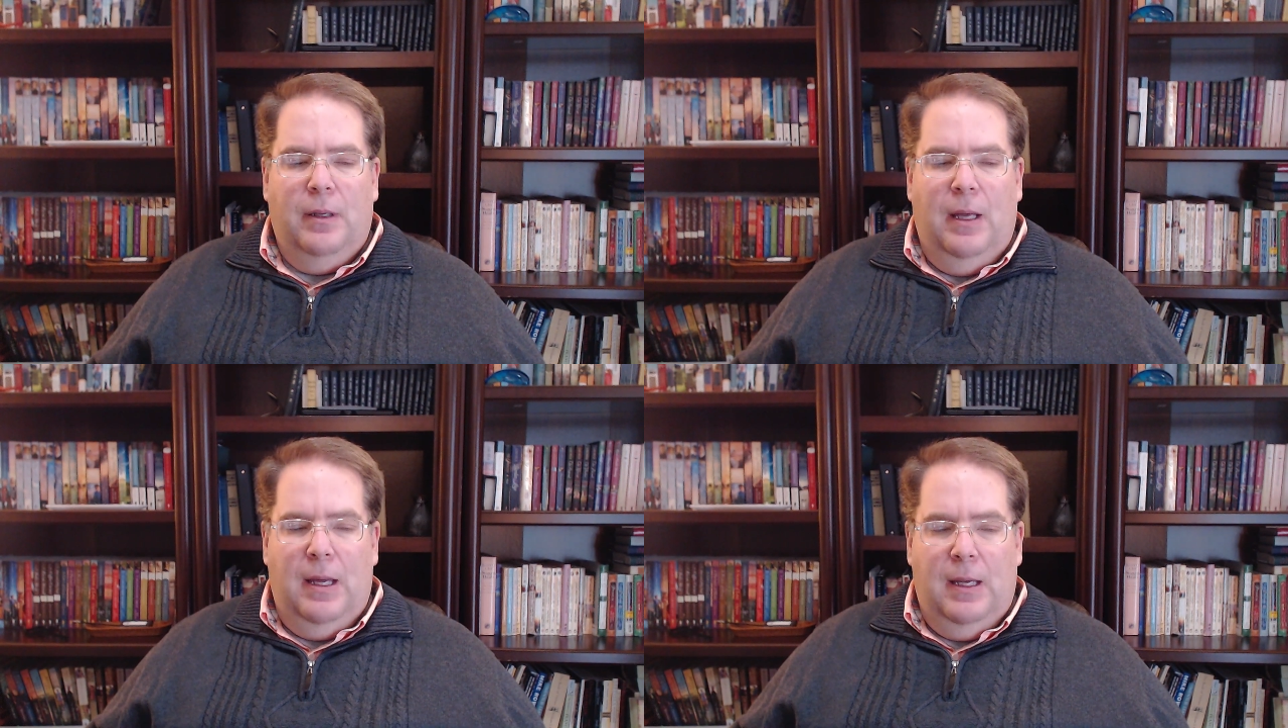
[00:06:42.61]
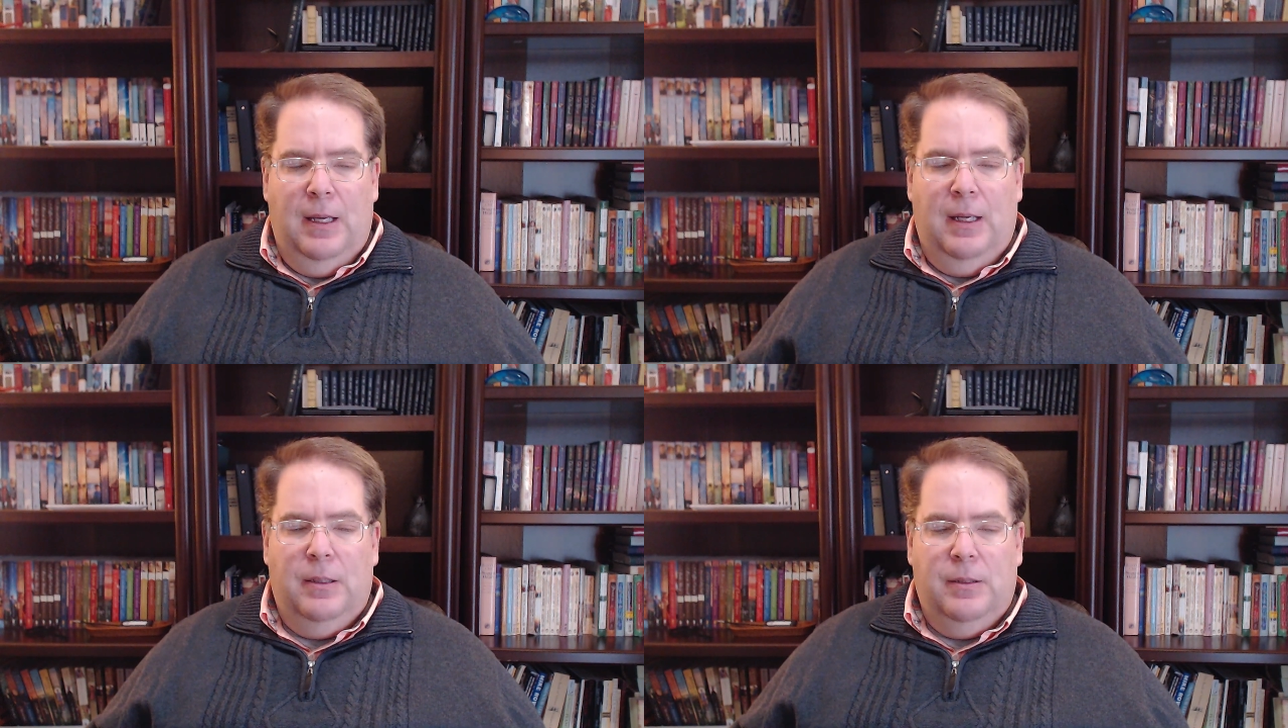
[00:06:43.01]

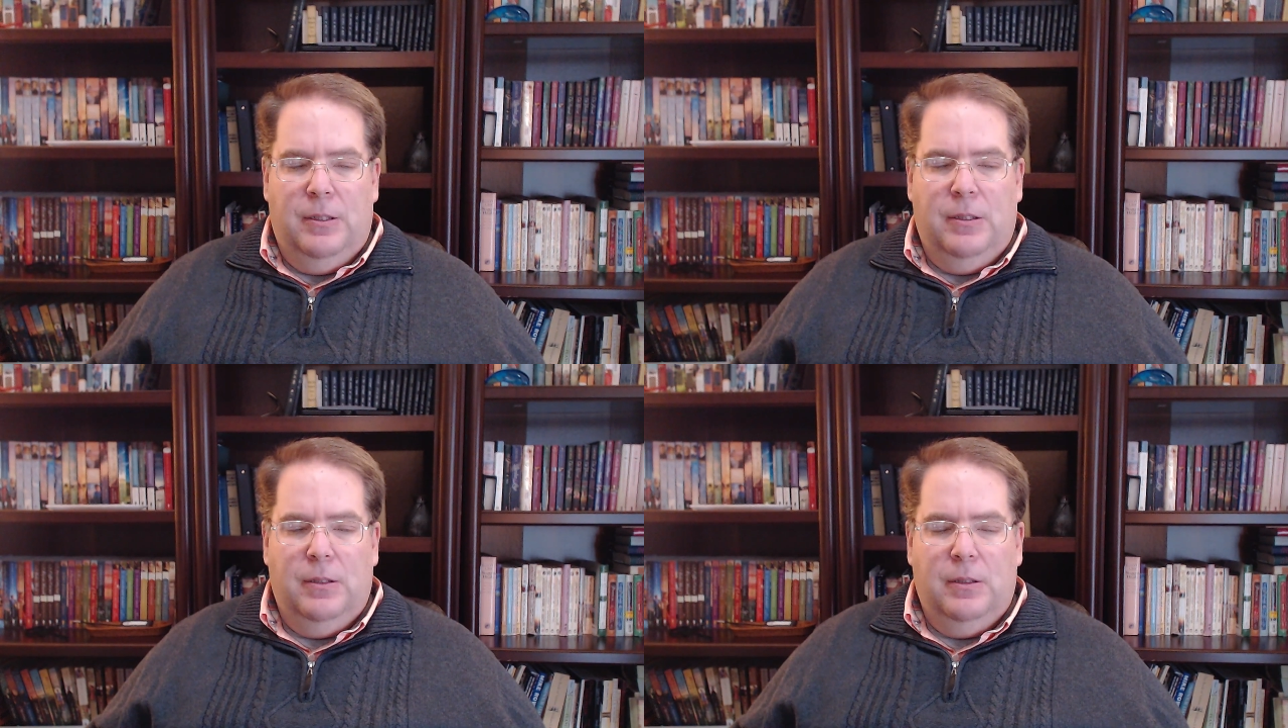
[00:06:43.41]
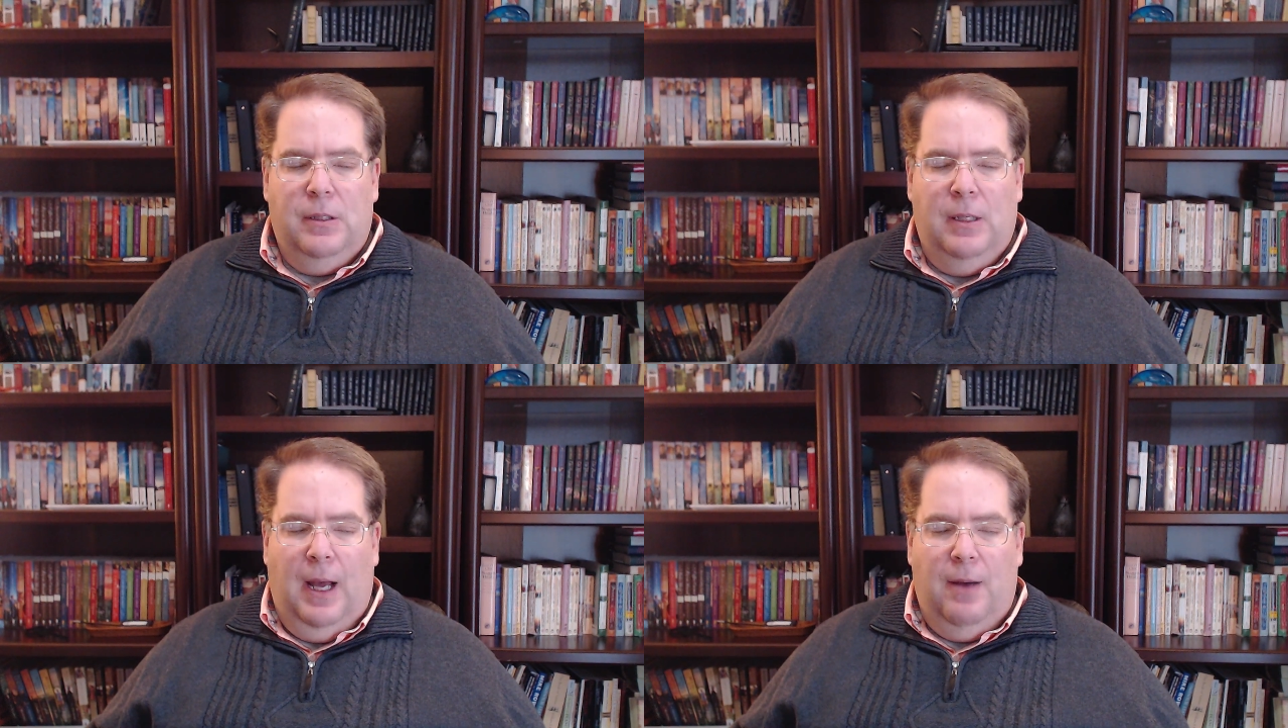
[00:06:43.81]
And
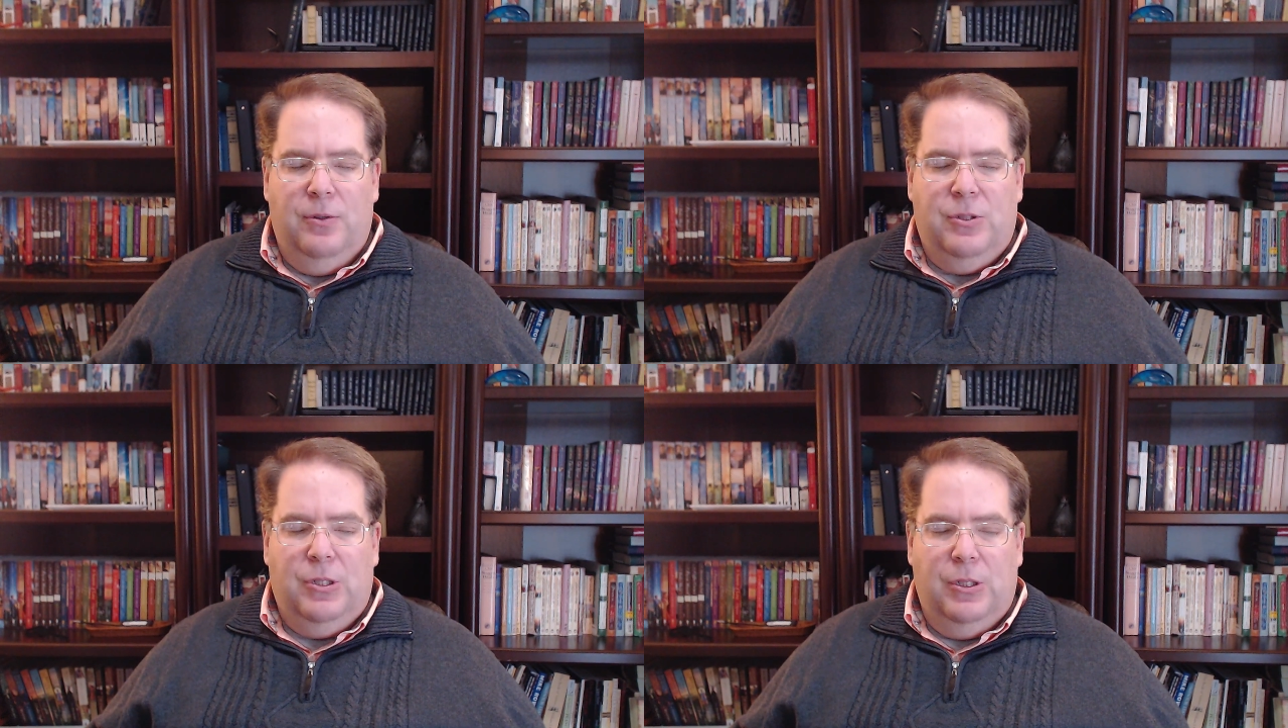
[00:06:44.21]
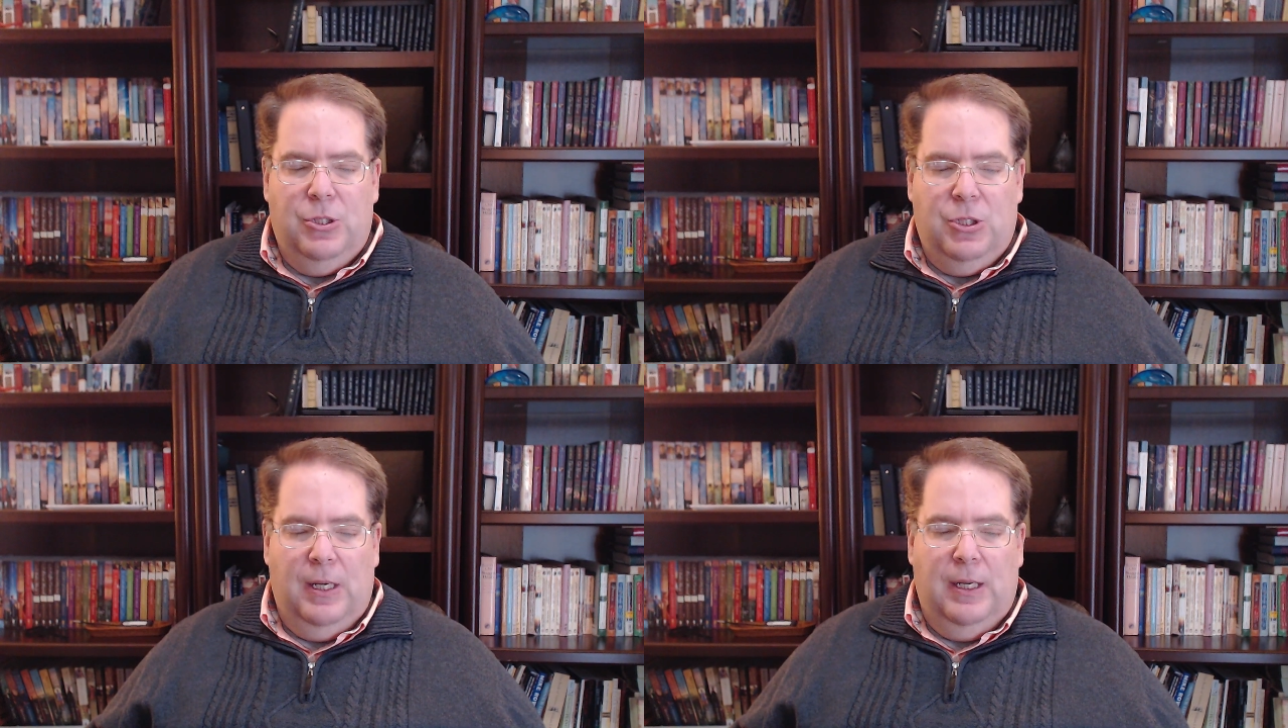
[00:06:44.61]
I would
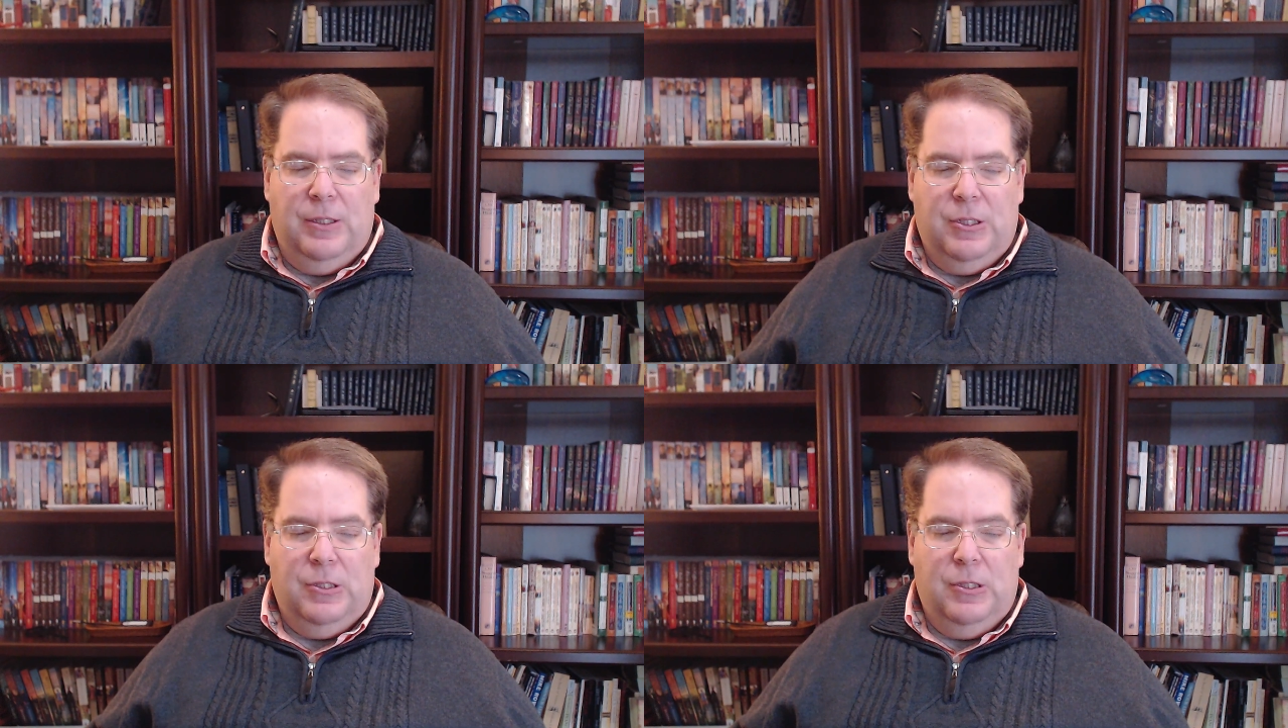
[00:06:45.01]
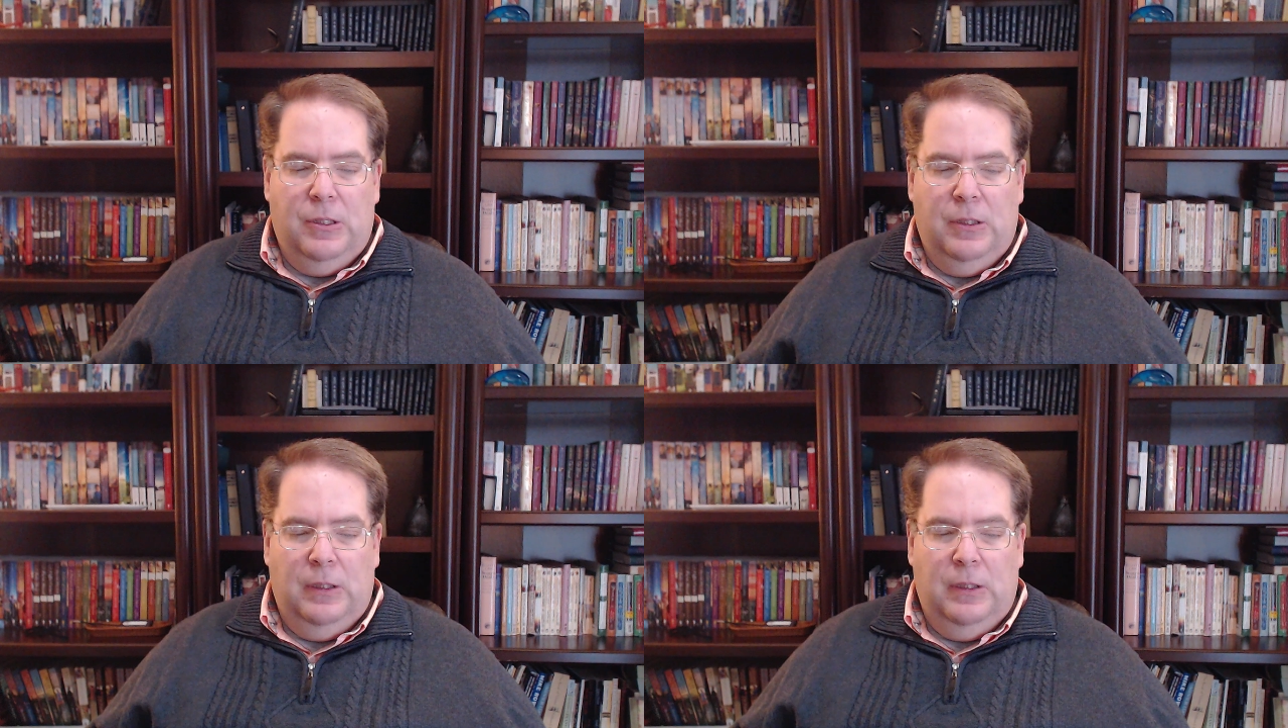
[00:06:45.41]
suggest,